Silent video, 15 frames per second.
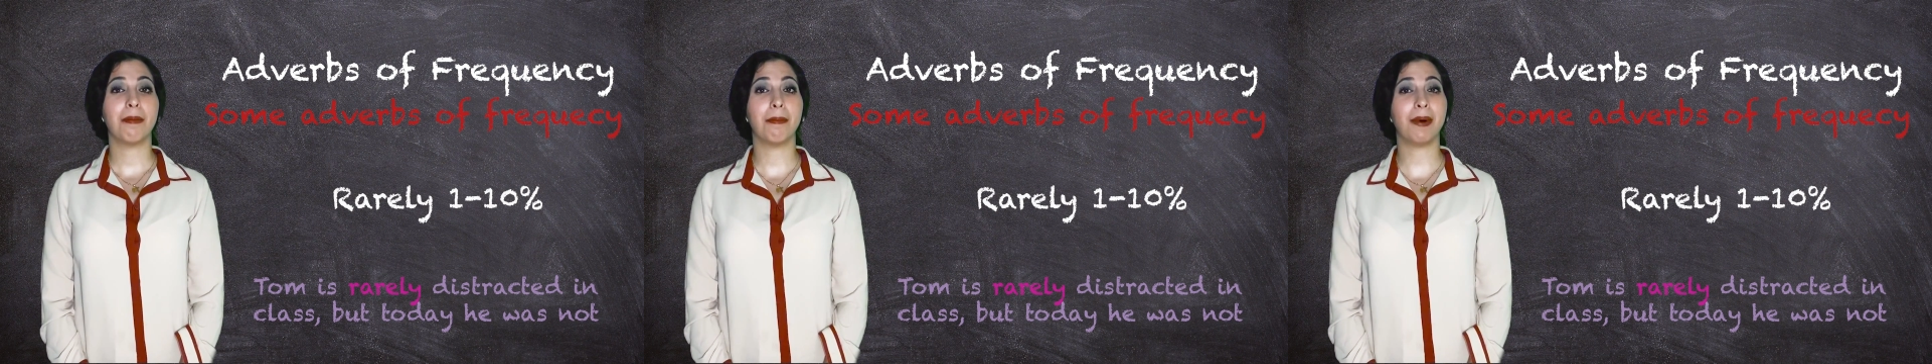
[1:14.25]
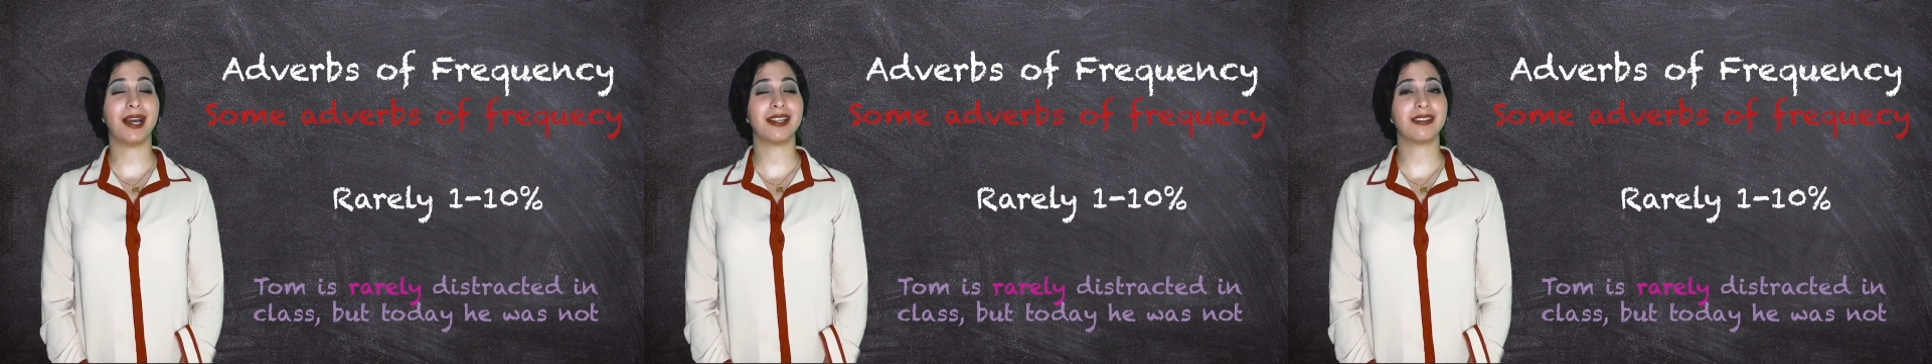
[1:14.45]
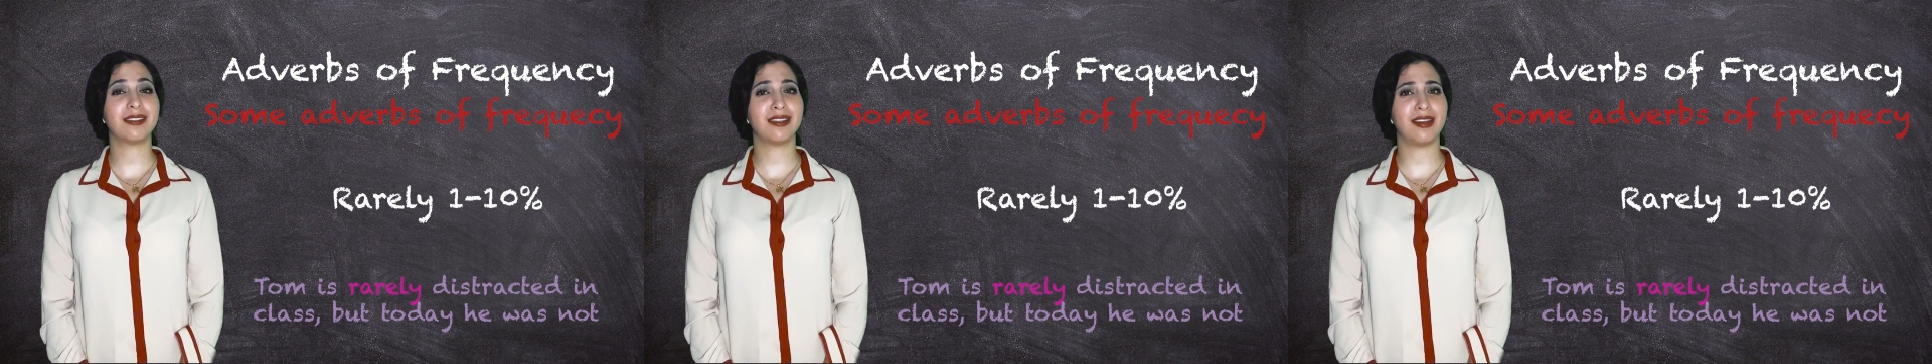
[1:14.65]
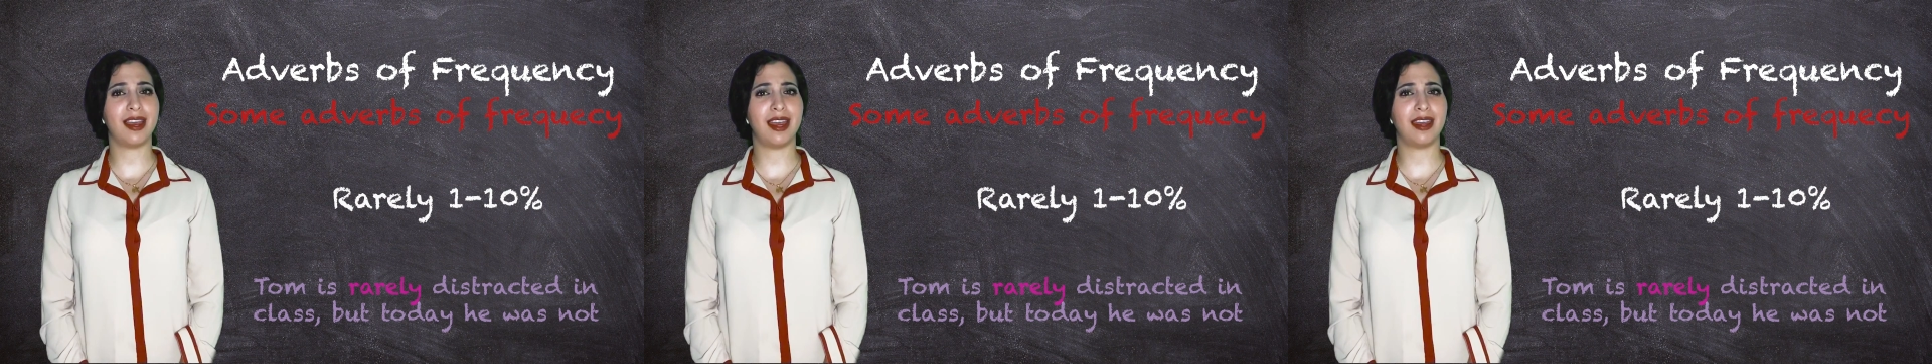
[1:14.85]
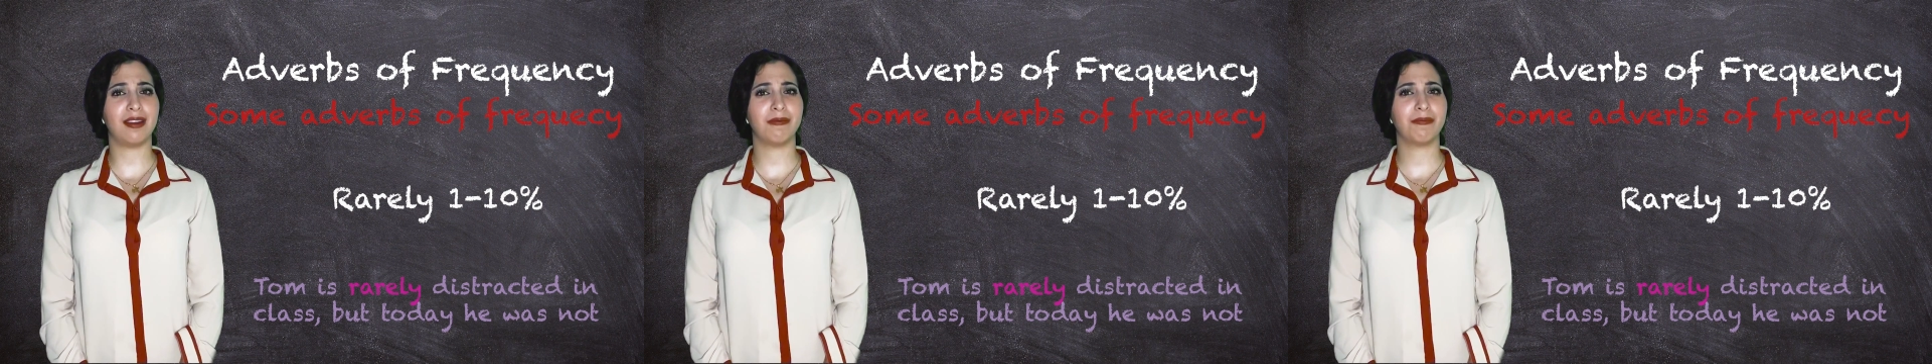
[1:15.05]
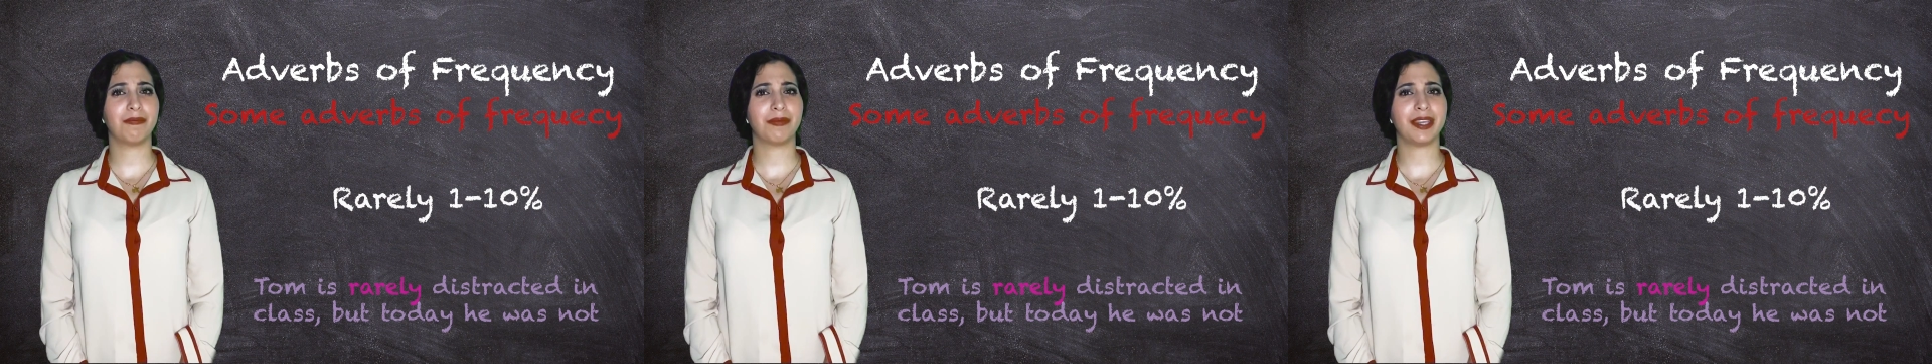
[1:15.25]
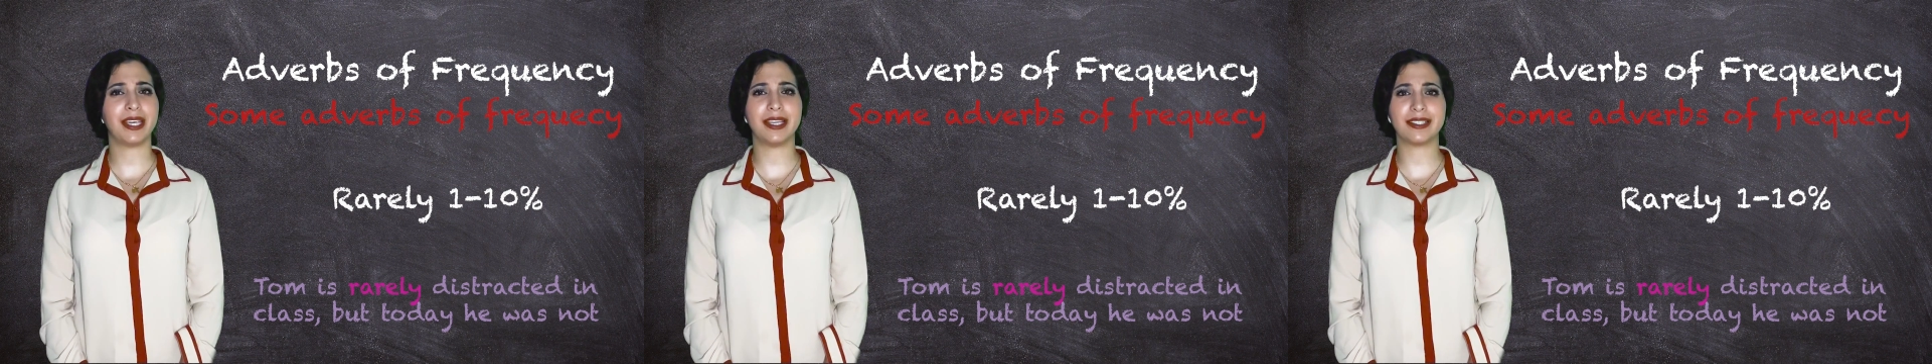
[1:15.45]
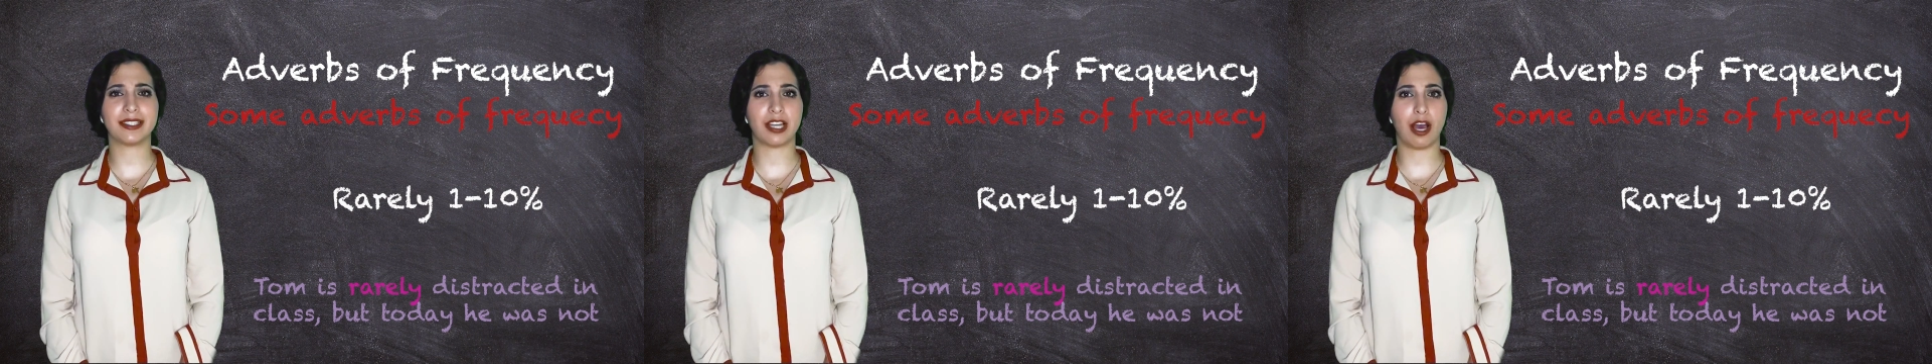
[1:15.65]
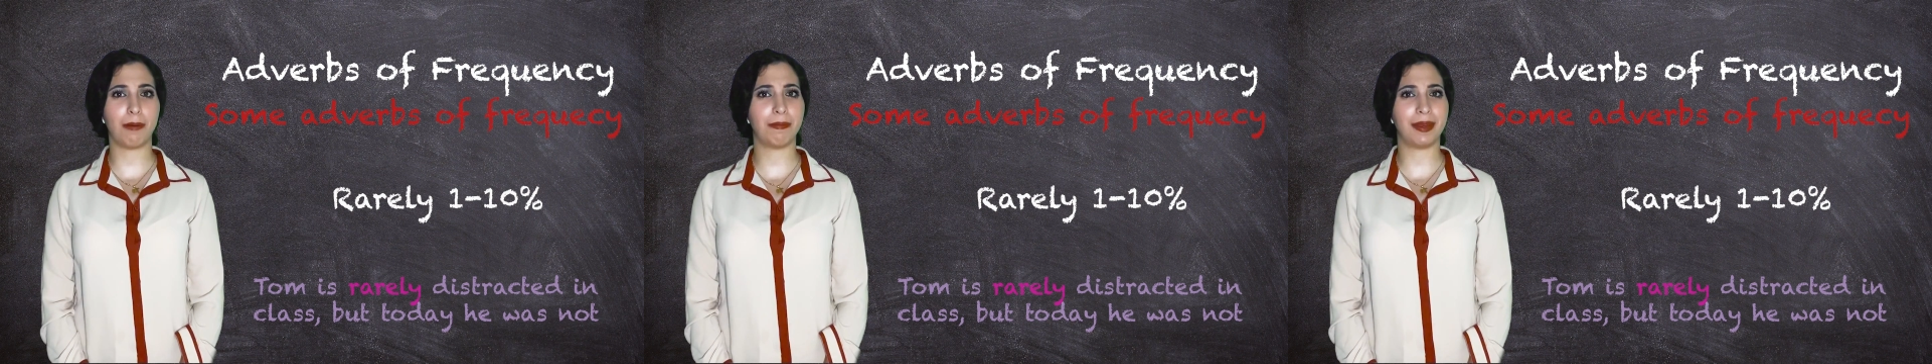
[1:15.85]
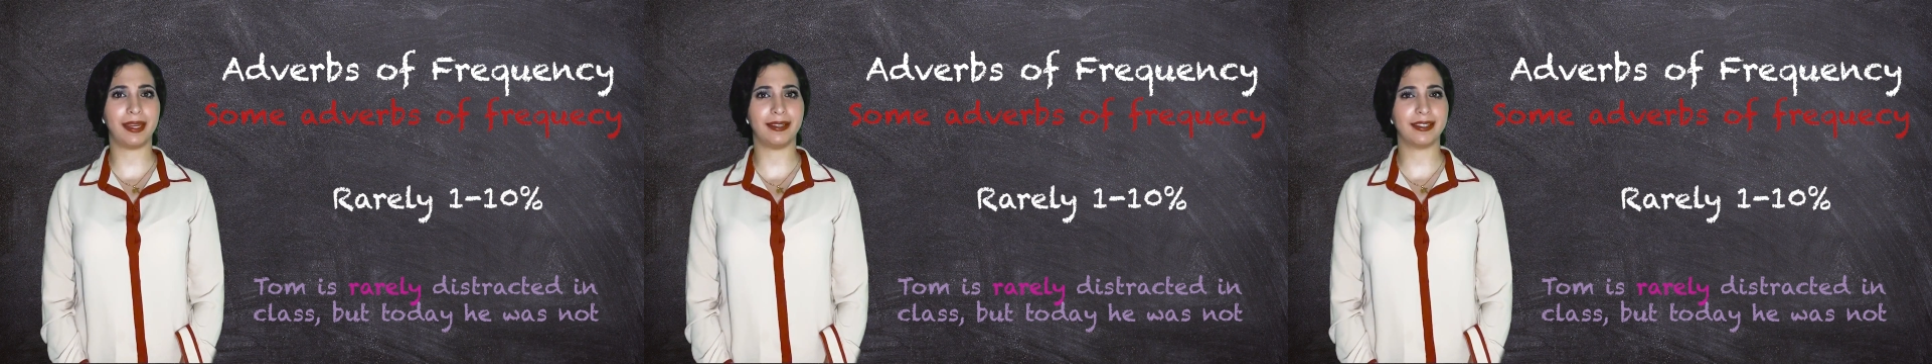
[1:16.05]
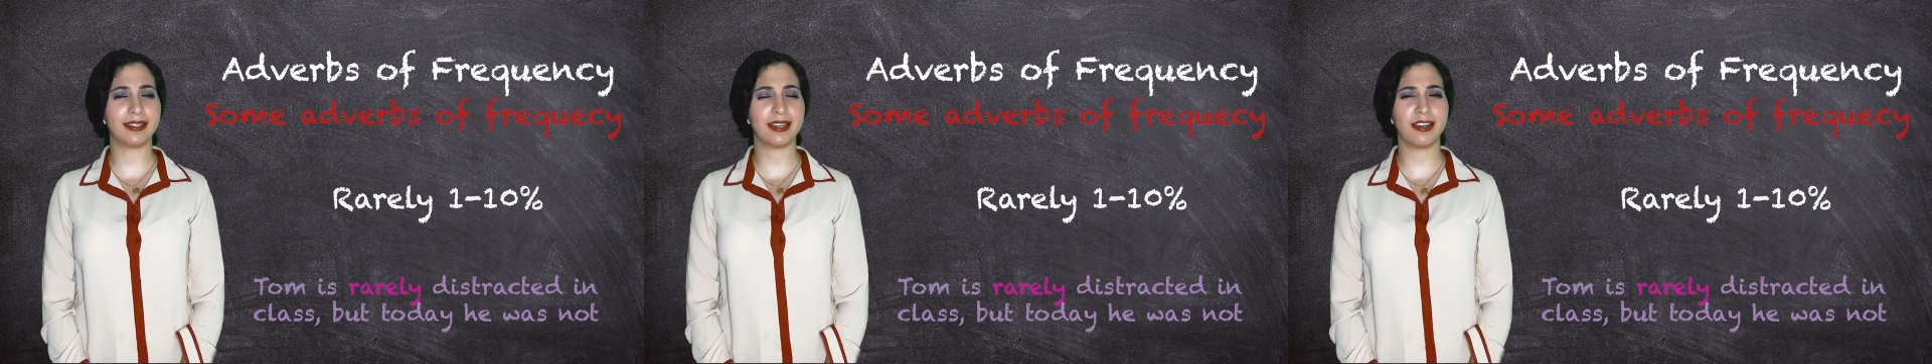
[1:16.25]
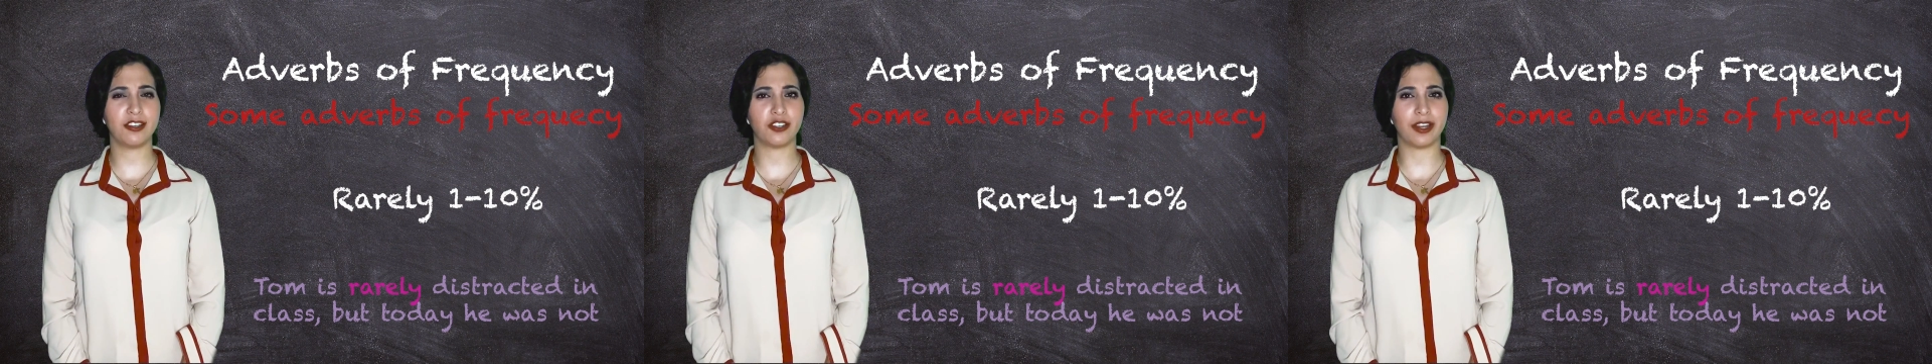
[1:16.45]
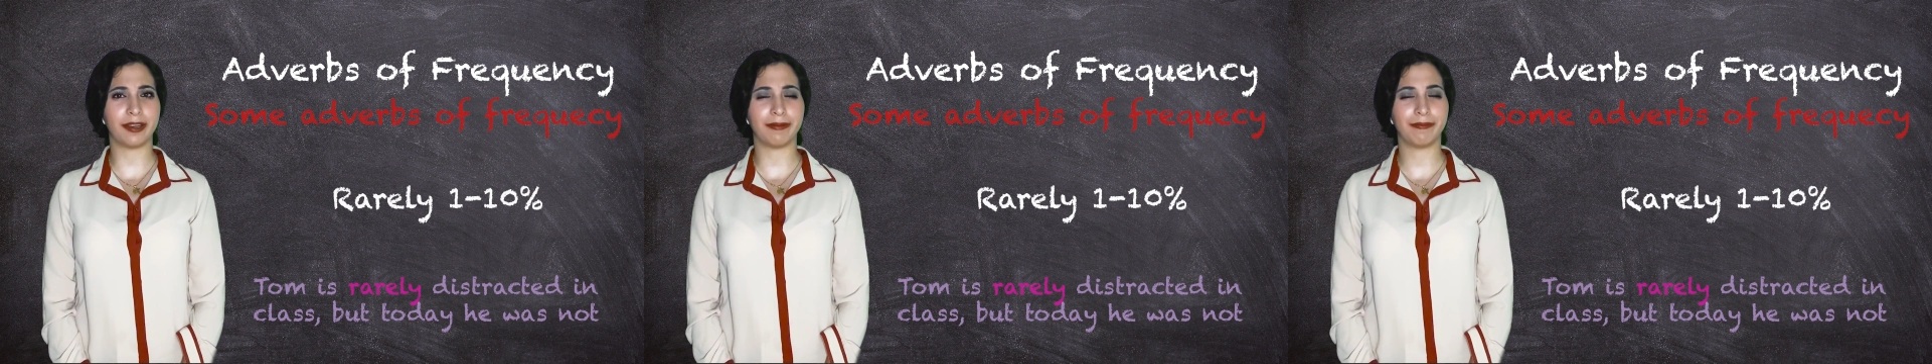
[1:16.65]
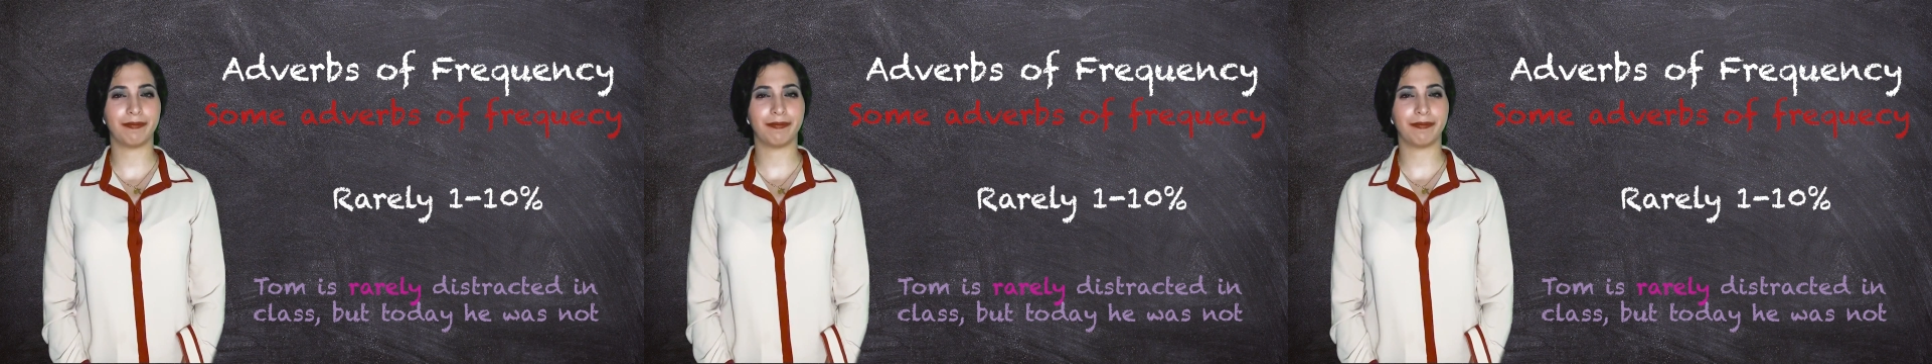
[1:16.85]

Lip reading: but today he's not paying attention.